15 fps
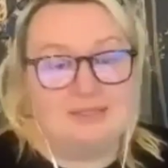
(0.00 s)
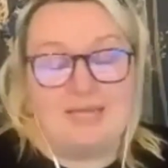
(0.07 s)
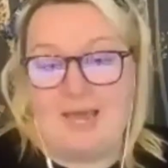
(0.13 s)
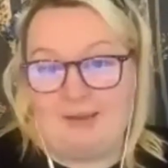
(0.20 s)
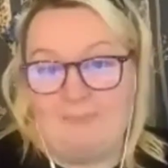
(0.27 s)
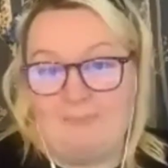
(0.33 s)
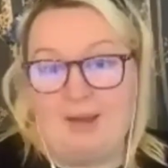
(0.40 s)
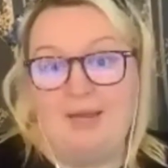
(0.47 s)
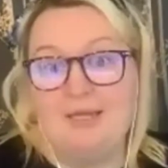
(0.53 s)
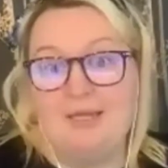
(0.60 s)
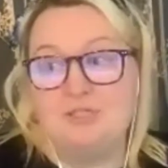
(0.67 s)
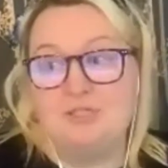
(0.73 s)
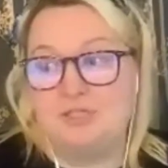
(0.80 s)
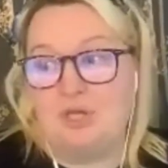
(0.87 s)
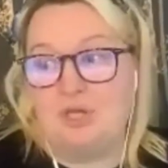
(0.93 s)
my
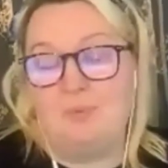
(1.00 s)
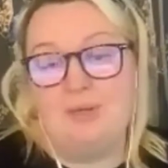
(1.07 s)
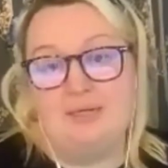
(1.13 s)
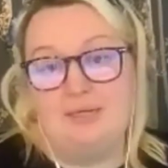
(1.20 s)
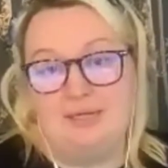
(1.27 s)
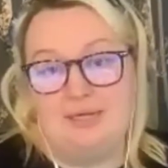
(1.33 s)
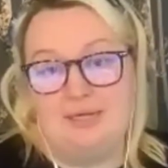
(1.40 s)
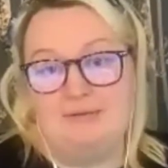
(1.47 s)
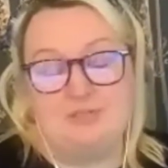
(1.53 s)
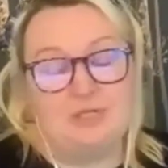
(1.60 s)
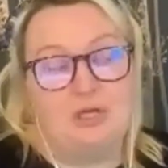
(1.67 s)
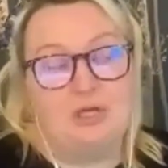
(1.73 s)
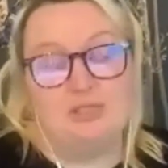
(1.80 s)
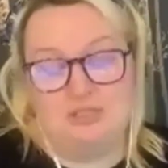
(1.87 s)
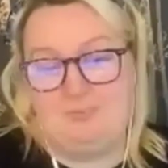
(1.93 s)
sewing leaves a
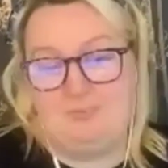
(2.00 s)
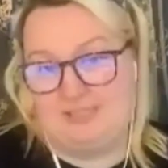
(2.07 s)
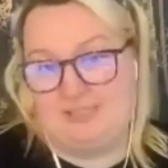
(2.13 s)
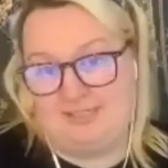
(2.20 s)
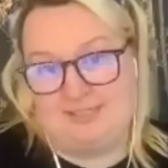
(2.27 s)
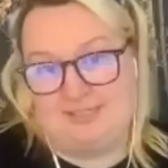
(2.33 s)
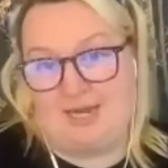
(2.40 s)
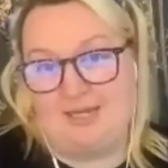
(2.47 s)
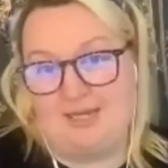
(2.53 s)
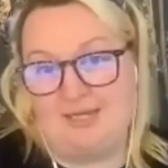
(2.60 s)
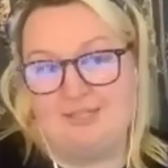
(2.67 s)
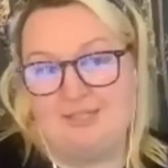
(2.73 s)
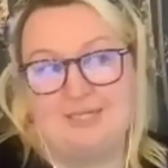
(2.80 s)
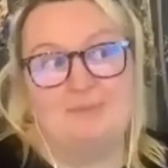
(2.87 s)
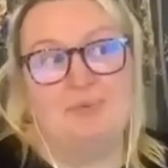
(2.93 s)
lot to be desired,